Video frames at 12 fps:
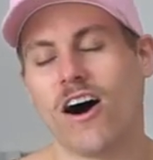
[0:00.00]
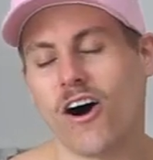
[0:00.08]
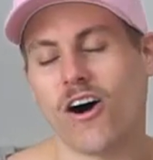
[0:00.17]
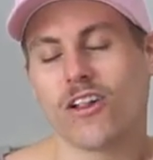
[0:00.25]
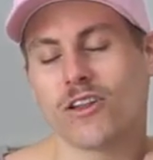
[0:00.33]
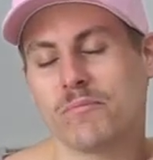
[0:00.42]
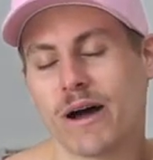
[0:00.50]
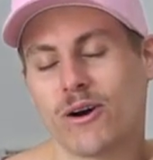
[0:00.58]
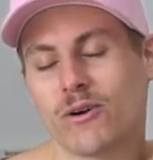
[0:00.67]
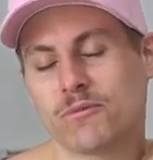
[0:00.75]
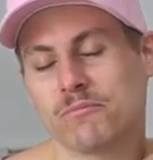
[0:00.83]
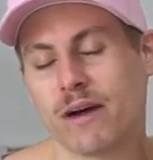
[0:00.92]
all
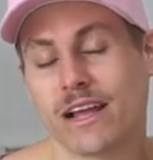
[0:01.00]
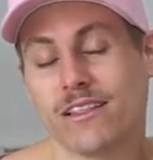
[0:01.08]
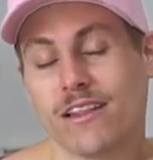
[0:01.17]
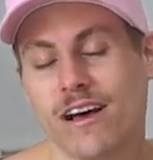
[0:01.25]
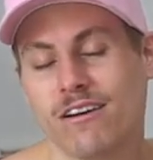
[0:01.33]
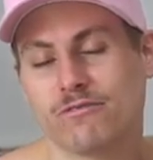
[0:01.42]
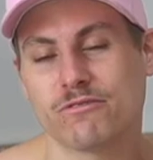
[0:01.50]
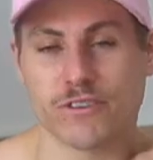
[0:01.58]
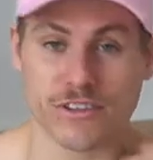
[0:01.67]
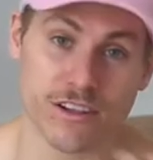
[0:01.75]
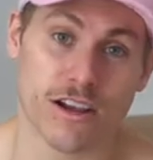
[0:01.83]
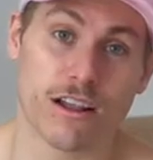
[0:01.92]
about my love for
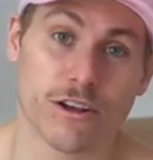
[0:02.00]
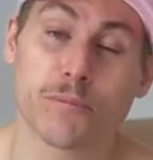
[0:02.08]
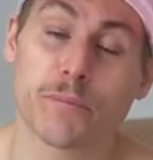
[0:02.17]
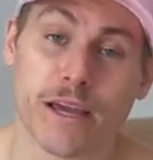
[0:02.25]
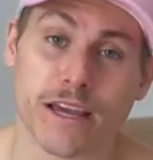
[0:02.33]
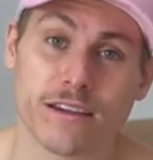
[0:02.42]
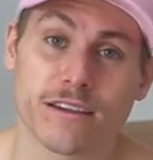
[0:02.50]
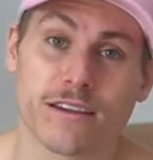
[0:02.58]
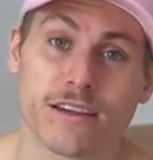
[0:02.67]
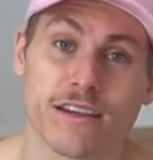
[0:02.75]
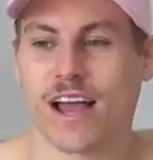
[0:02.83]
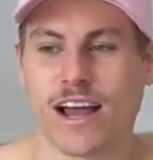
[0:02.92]
the color pink.
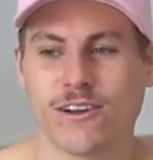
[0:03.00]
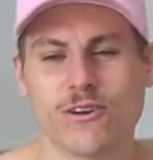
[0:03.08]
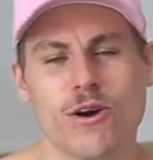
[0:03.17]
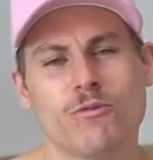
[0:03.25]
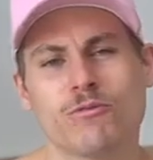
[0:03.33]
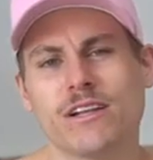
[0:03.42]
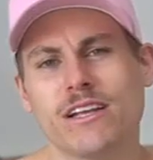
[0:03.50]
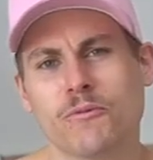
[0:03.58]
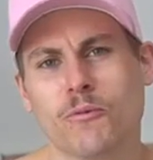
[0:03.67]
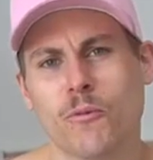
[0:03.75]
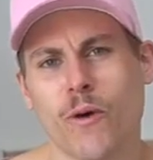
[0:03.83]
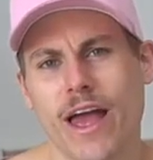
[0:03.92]
I don't know really
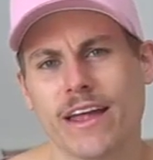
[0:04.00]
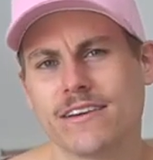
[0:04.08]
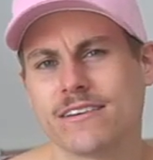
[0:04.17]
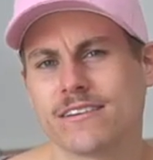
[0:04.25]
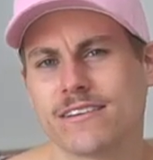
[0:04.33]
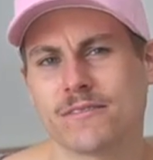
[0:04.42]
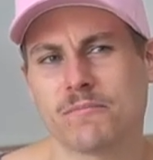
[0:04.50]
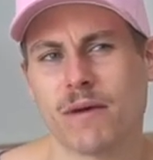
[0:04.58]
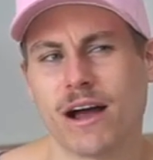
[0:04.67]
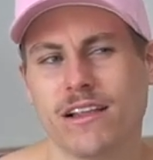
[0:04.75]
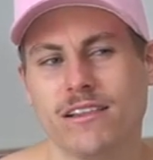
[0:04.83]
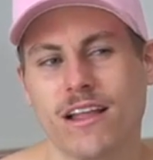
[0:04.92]
when
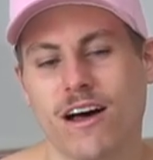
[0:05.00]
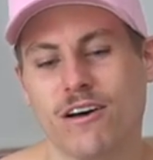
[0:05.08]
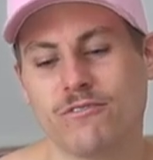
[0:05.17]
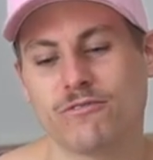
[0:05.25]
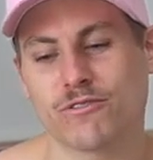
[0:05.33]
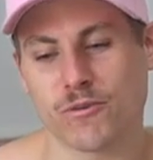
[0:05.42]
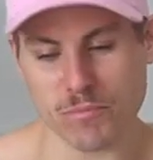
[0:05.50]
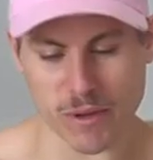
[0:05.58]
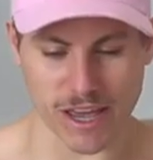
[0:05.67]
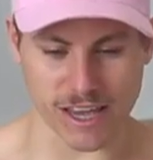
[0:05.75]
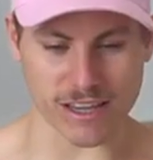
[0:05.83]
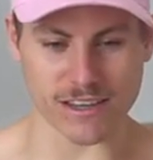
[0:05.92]
my love for
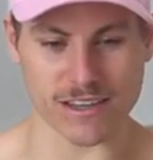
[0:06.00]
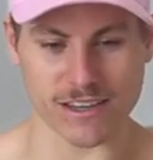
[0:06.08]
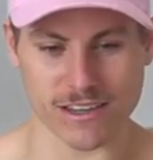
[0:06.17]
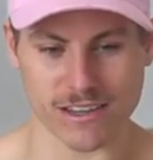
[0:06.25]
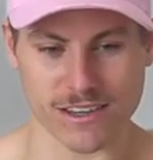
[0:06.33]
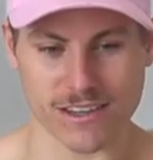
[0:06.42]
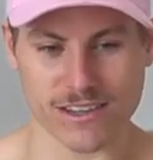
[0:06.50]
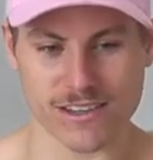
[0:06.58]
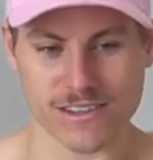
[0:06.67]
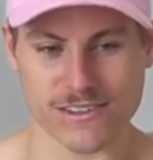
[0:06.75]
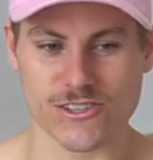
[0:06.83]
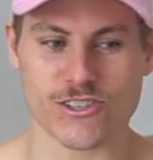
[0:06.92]
pink
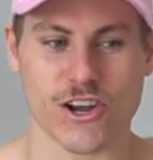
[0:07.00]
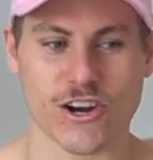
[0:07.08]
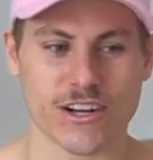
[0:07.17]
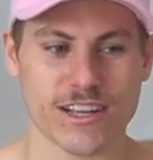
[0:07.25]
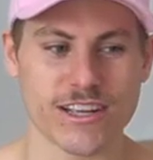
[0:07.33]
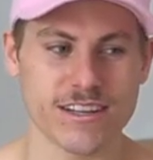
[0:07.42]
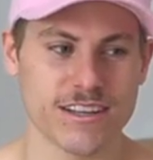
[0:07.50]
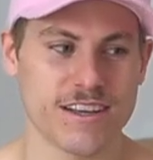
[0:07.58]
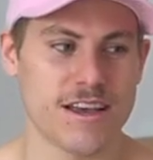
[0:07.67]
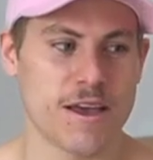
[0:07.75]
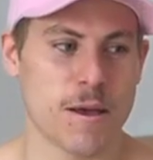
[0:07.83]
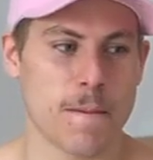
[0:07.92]
started,
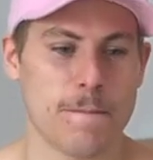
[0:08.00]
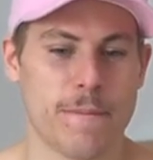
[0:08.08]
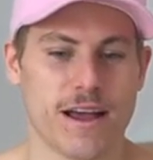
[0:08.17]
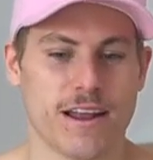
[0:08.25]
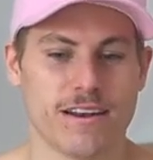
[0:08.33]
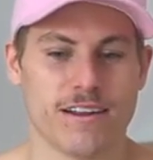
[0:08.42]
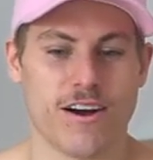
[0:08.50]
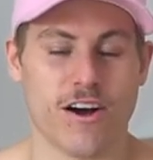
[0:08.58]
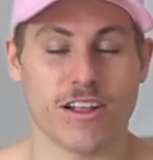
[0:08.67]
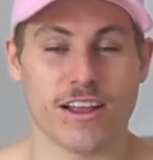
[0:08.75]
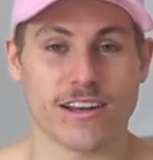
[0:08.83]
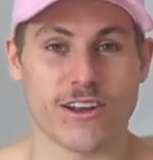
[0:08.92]
but
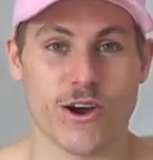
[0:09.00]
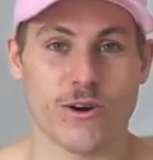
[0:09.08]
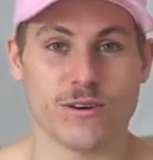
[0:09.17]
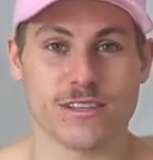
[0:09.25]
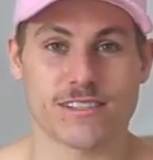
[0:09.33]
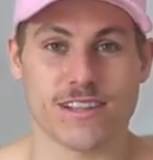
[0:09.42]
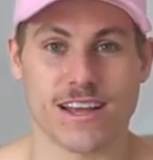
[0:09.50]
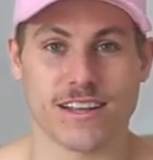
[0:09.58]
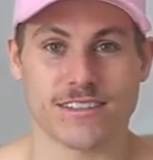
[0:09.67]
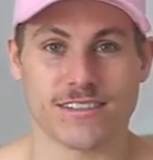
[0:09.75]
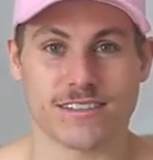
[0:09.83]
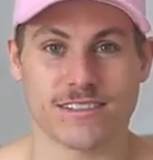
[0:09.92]
all I know is that
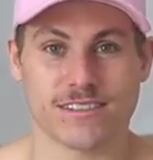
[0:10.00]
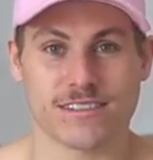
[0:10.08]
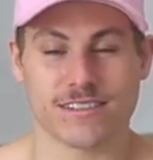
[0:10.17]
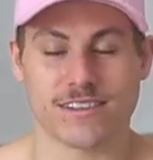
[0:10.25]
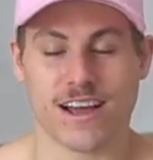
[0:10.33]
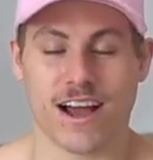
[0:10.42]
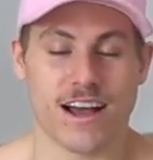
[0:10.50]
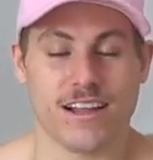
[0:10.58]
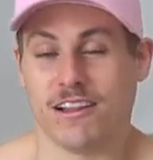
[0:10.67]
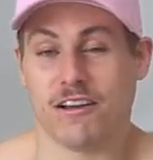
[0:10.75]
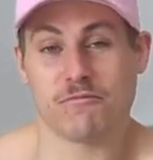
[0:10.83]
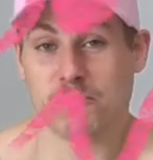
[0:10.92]
I
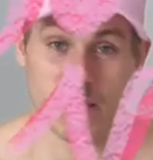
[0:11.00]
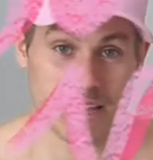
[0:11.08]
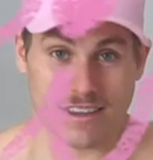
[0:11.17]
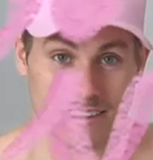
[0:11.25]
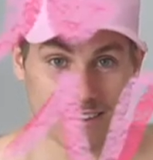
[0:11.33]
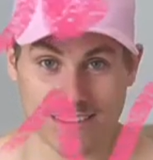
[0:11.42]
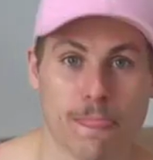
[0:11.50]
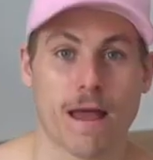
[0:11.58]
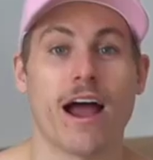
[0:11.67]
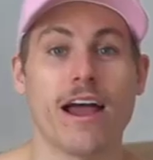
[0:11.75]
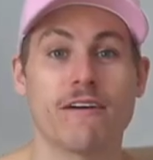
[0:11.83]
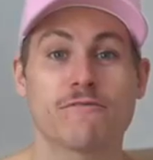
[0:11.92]
love pink.
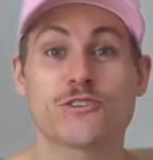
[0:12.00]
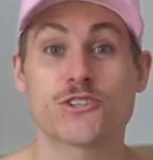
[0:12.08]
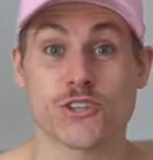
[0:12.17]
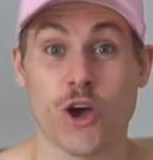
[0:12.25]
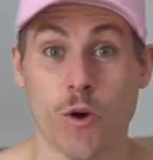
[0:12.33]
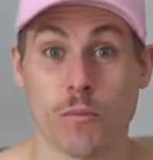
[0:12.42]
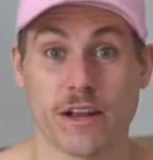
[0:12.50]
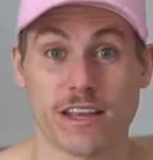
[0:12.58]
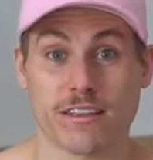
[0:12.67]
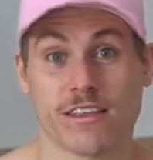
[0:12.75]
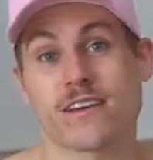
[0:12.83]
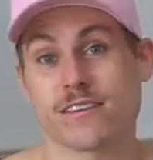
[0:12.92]
I have so
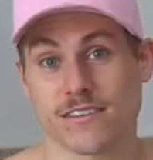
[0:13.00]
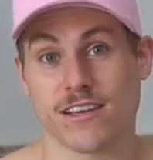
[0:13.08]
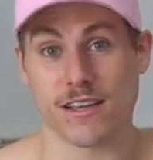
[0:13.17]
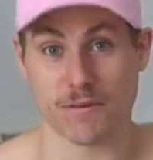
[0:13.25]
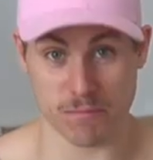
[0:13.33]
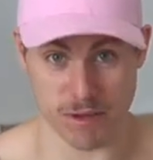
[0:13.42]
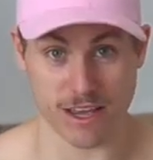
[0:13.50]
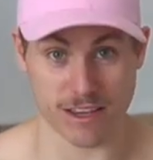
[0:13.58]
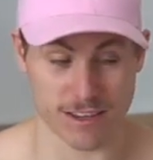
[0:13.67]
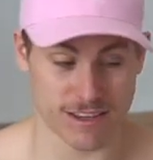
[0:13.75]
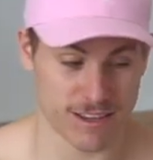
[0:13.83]
many things in pink.